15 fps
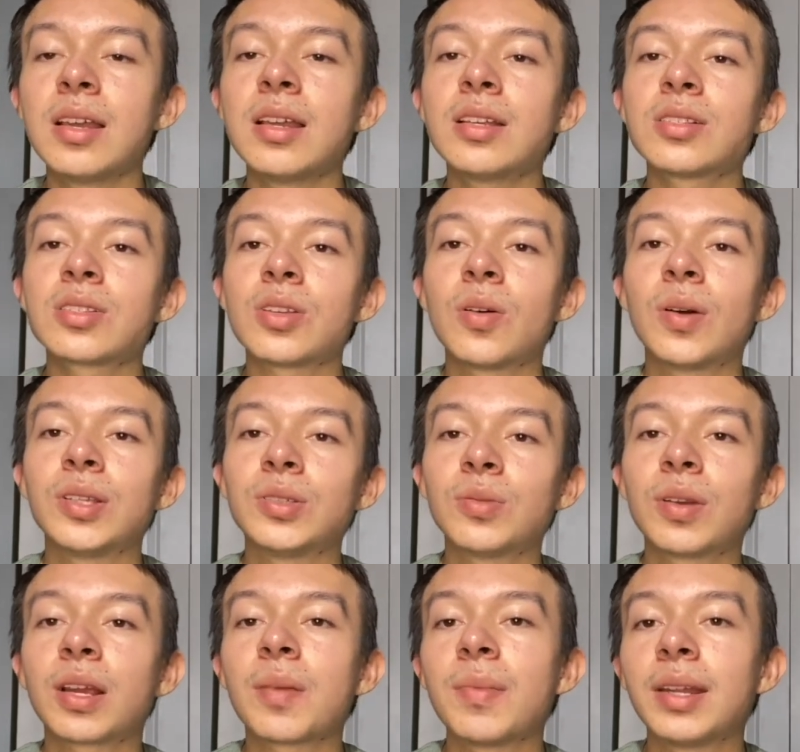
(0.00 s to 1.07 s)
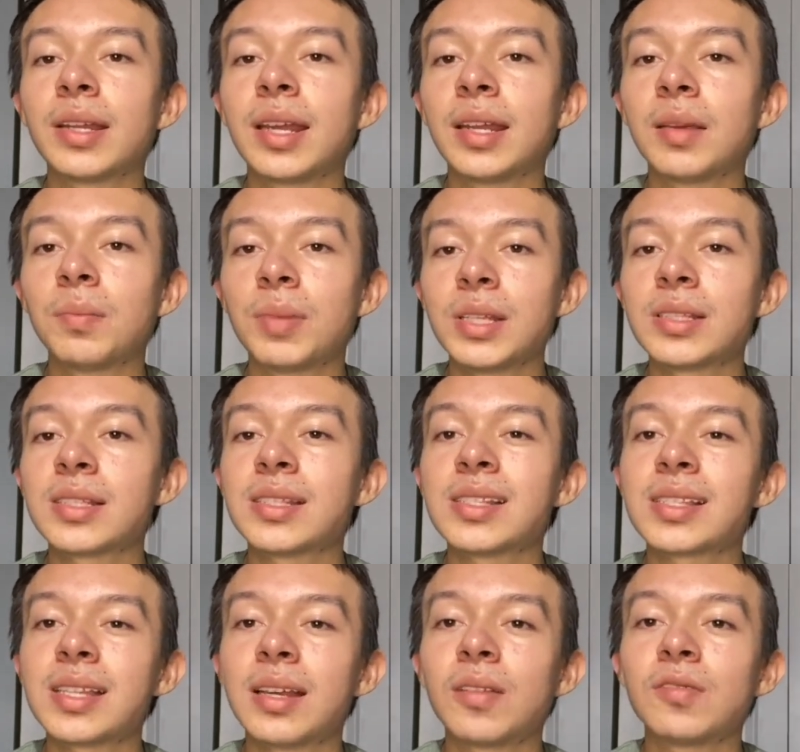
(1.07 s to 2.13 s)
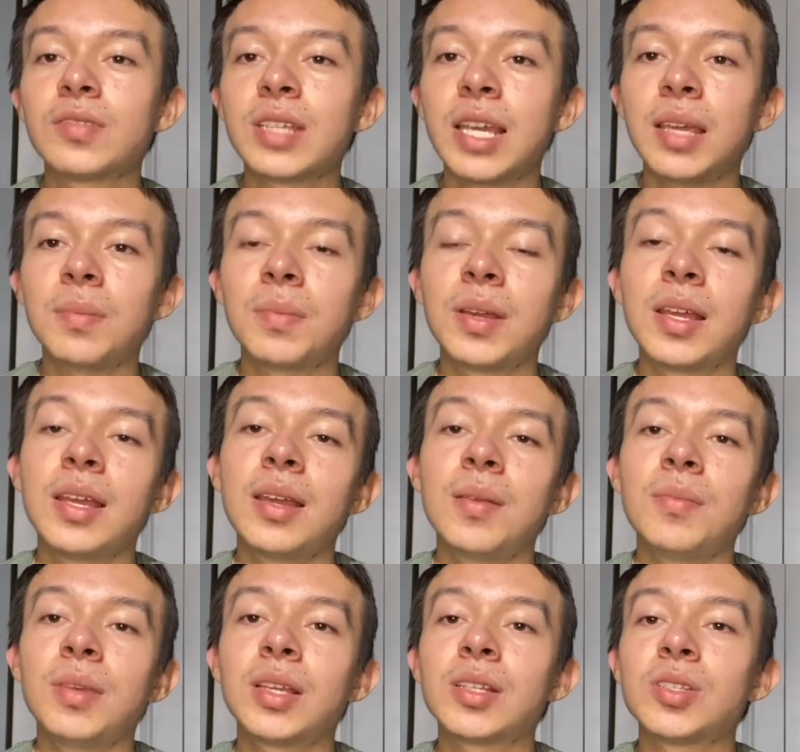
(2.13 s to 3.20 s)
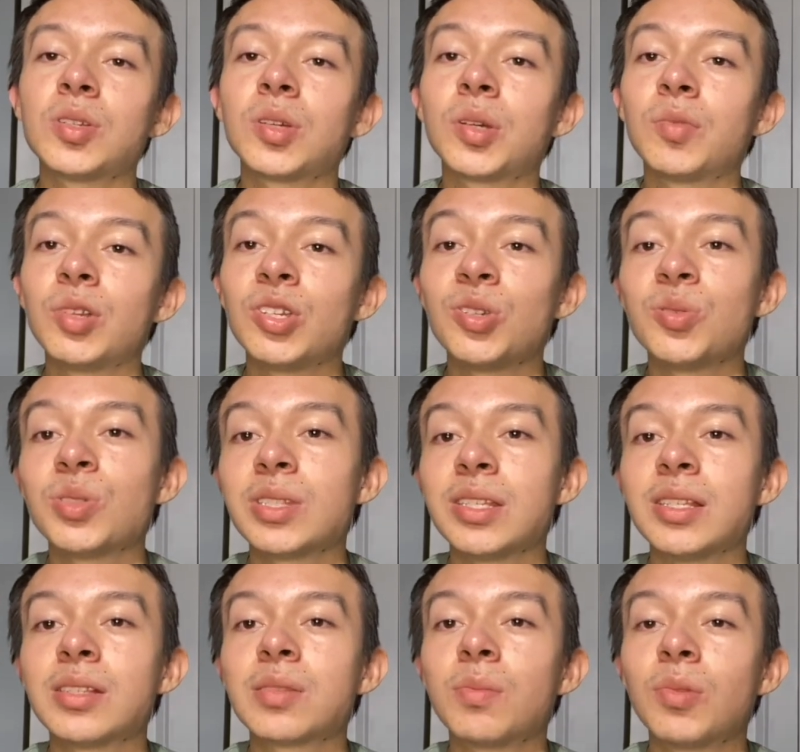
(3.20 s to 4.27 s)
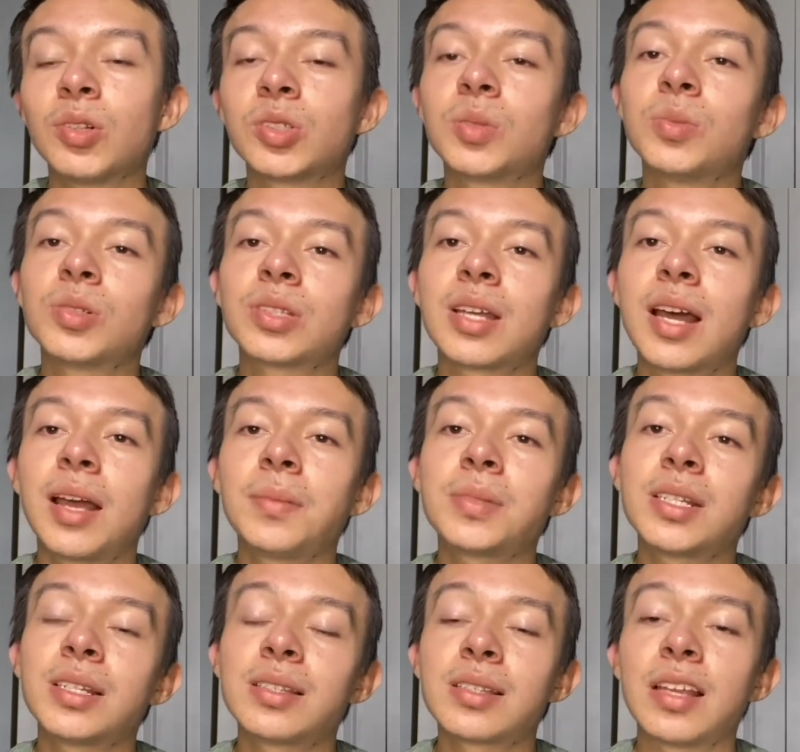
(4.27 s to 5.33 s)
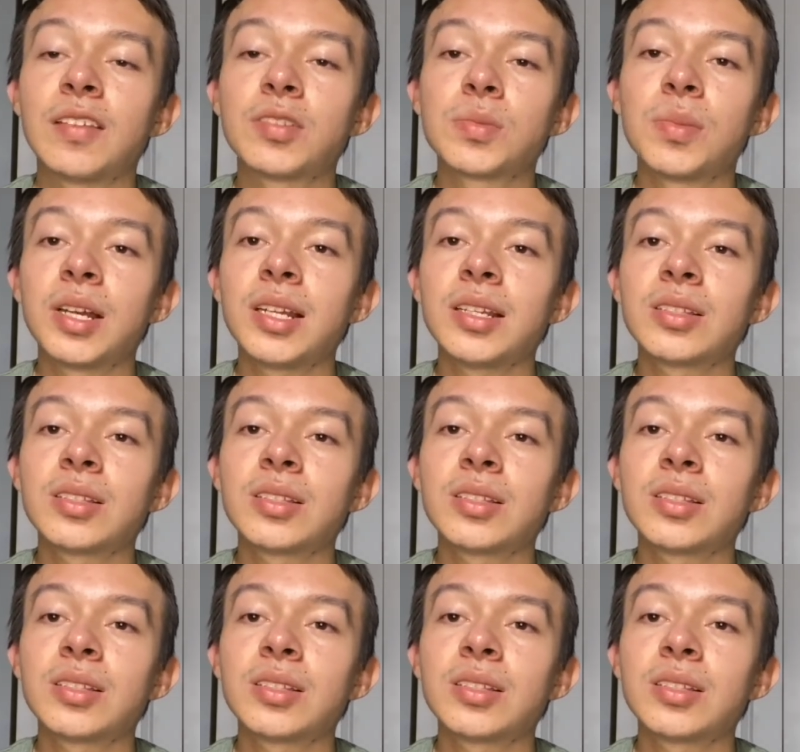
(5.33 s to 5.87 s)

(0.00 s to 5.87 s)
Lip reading: So I do recommend getting pins instead of tape, because you can reuse these multiple times and it saves money.